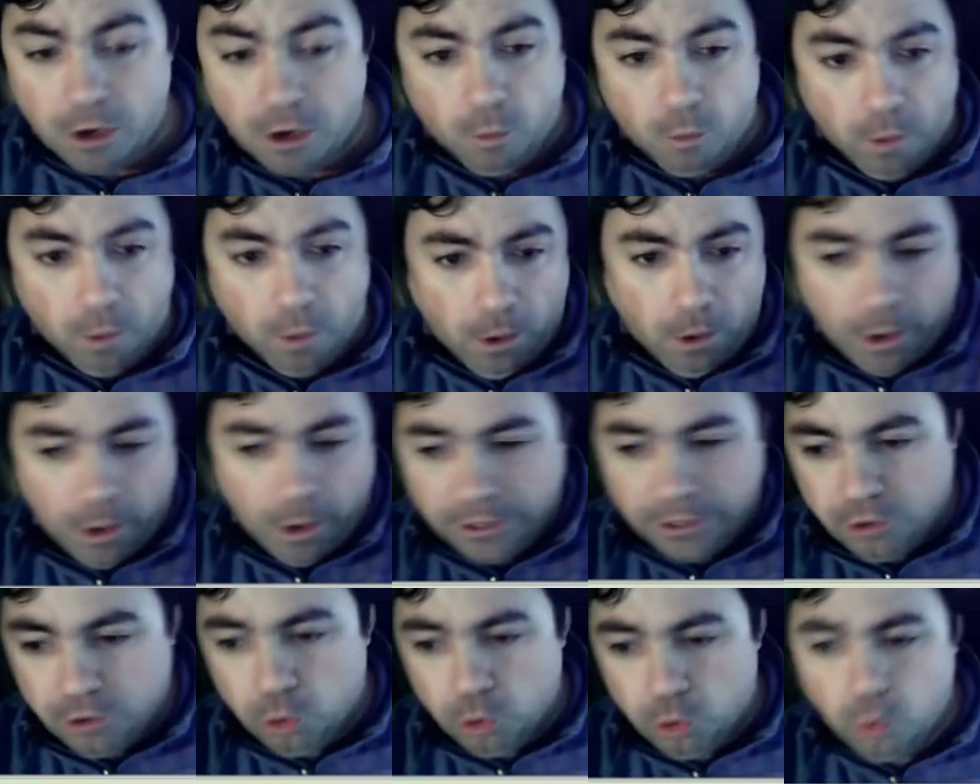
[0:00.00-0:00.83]
Well, I
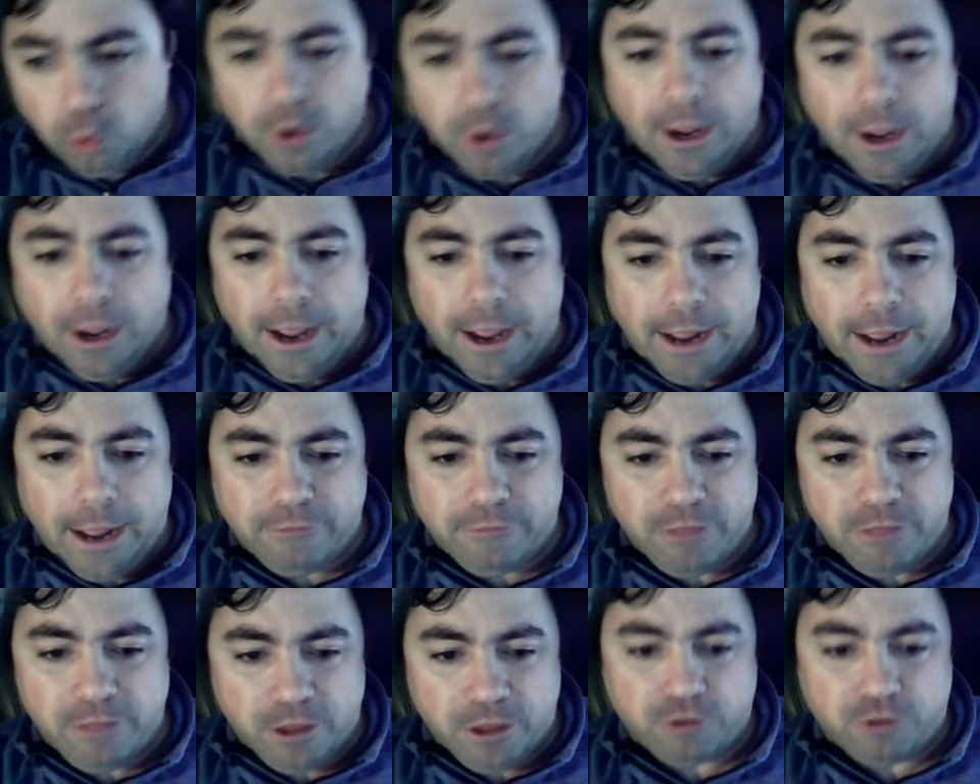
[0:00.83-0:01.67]
do
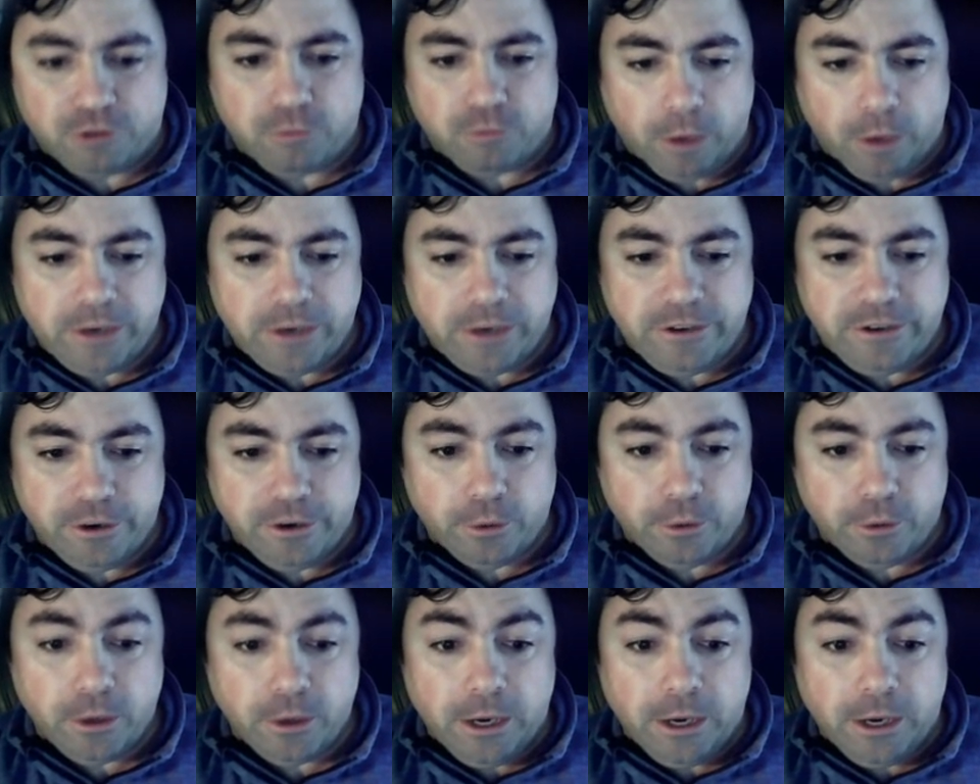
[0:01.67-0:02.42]
have this right here.